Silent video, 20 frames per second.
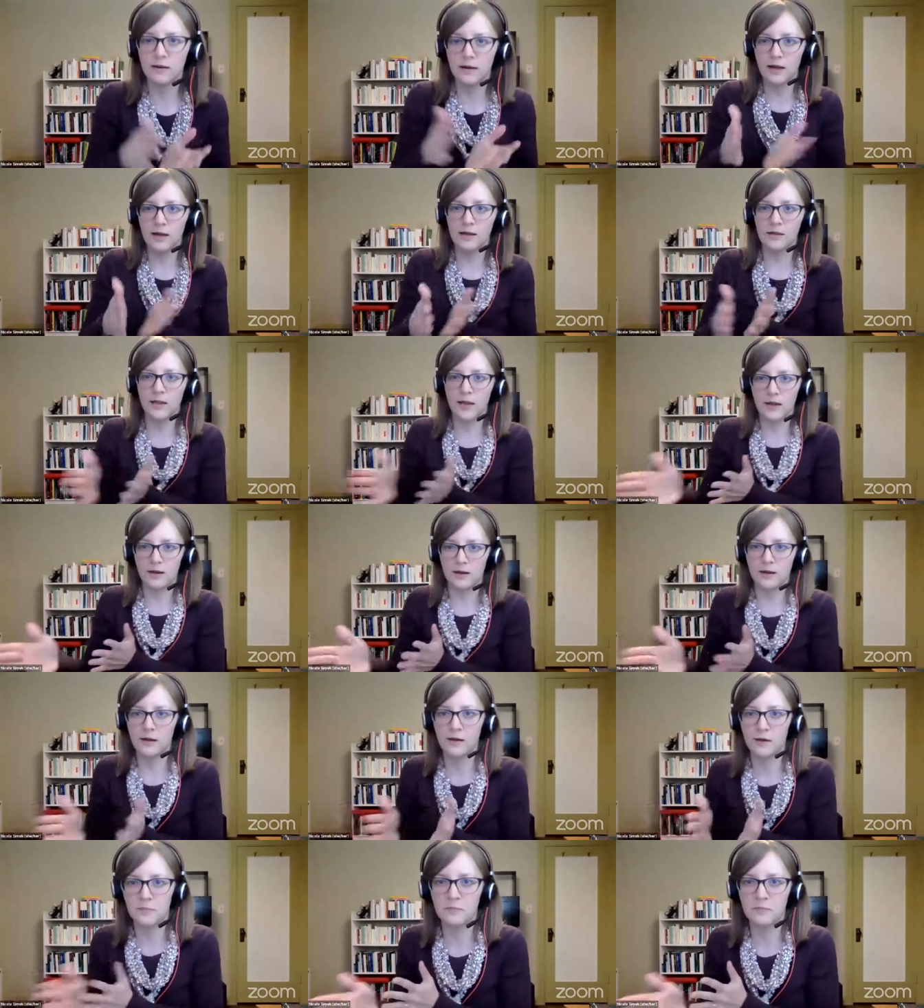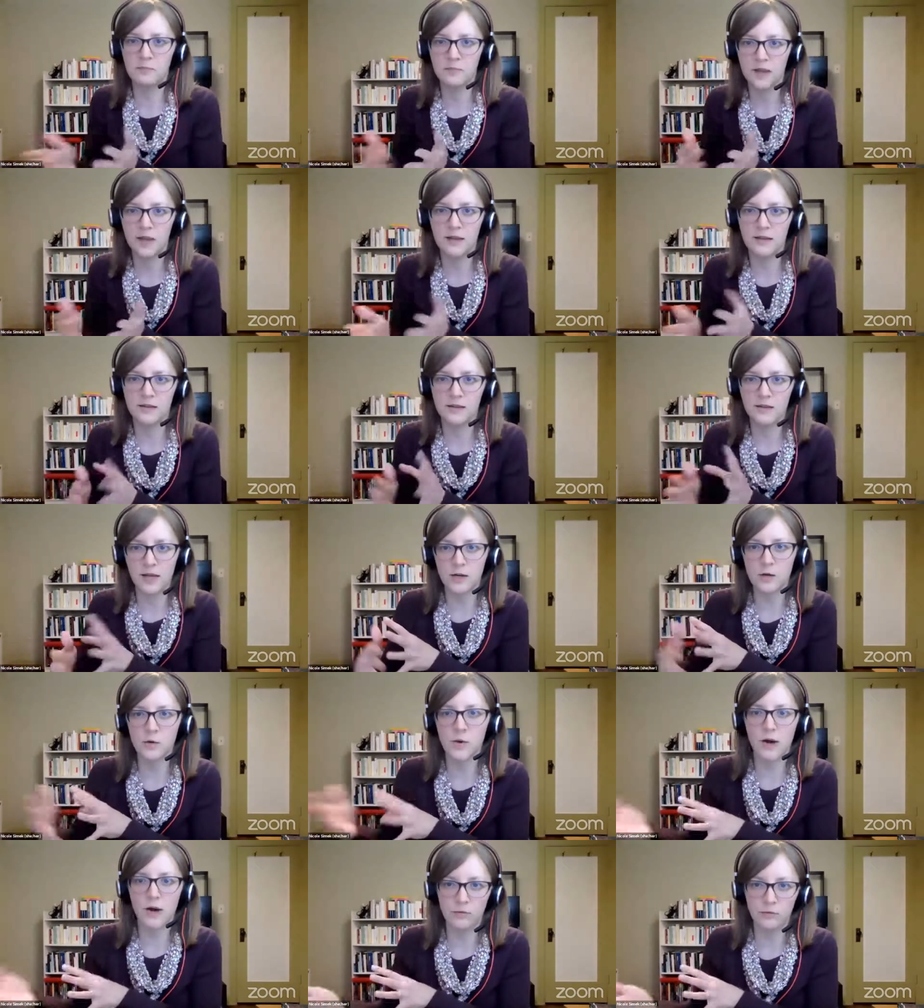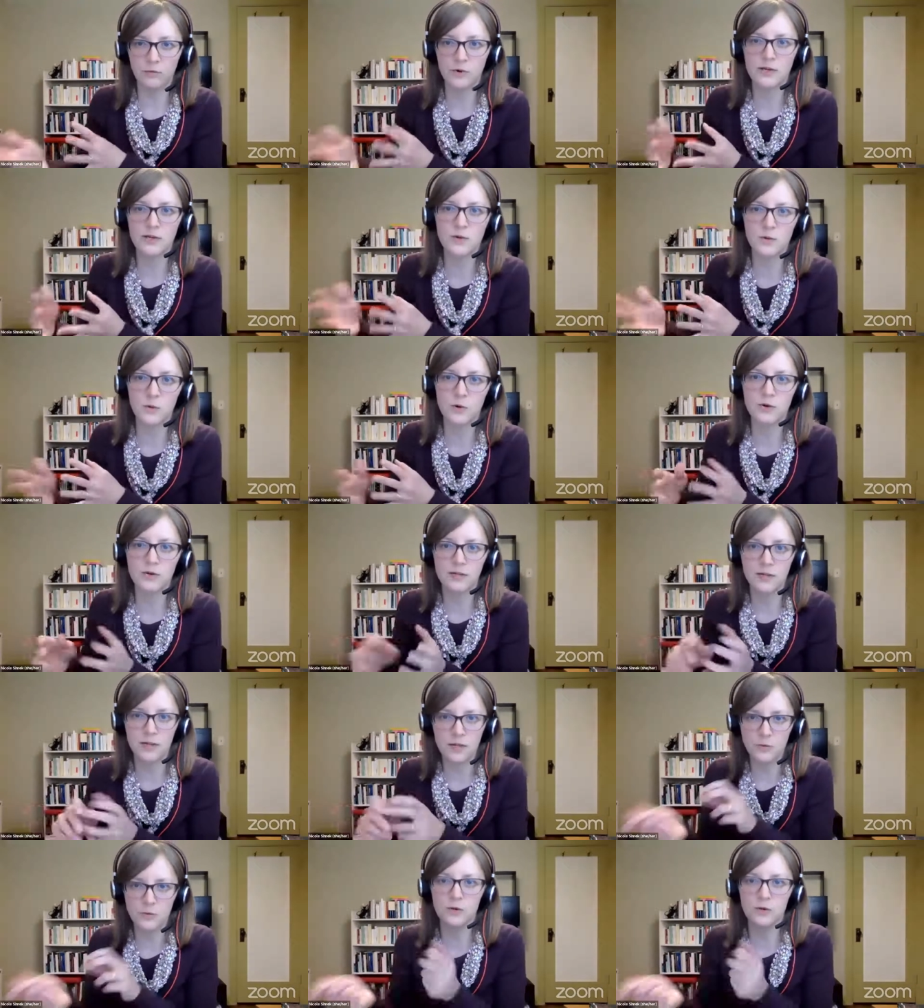and then you have a resource that you